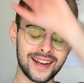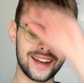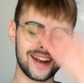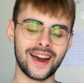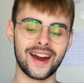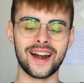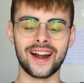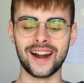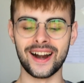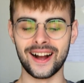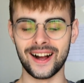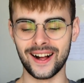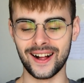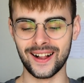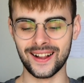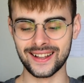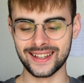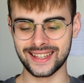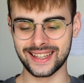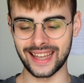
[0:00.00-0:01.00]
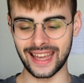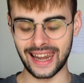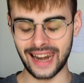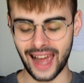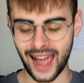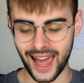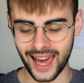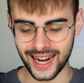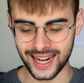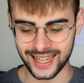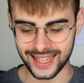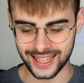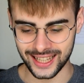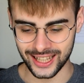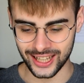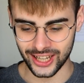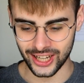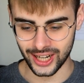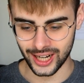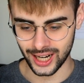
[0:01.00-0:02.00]
Girl, get out of
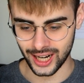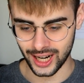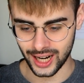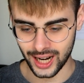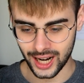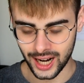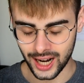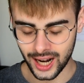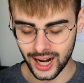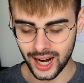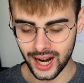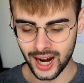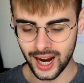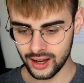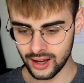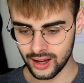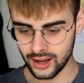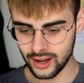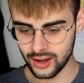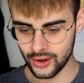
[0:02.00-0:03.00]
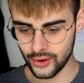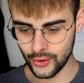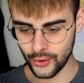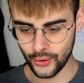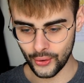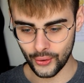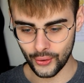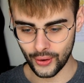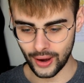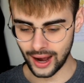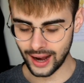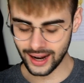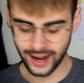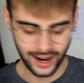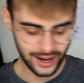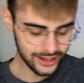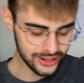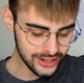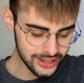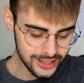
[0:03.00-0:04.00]
here. I
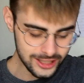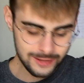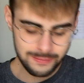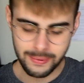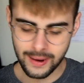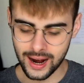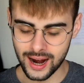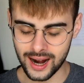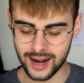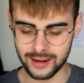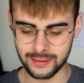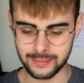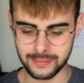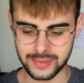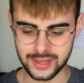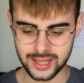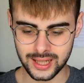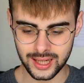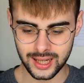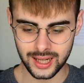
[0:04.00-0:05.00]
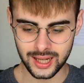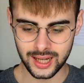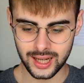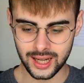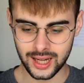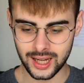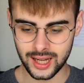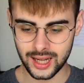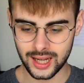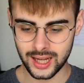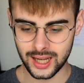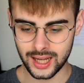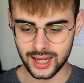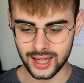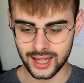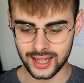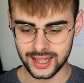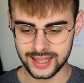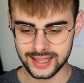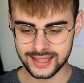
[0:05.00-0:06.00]
got goosebumps.
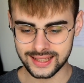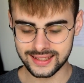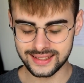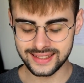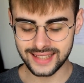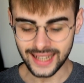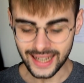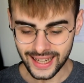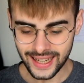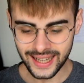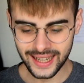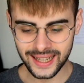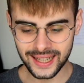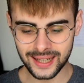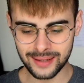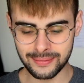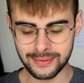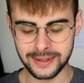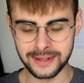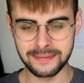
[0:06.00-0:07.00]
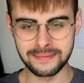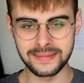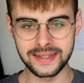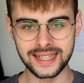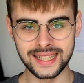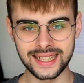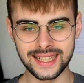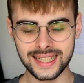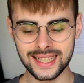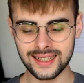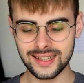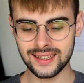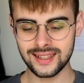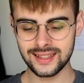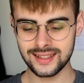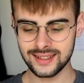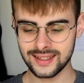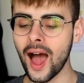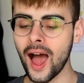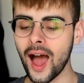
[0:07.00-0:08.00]
Damn, Armenia.
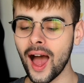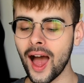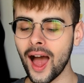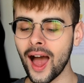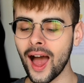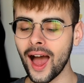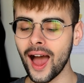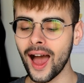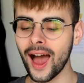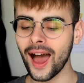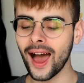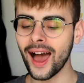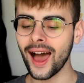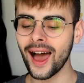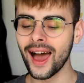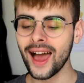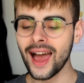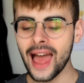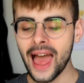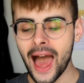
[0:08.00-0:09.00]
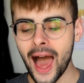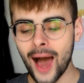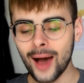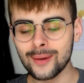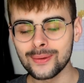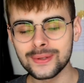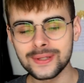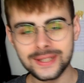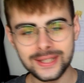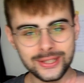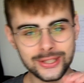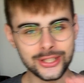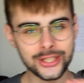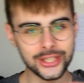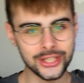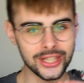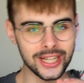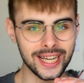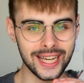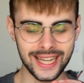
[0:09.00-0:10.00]
I'm still
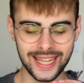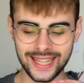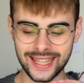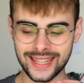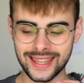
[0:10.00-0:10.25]
shook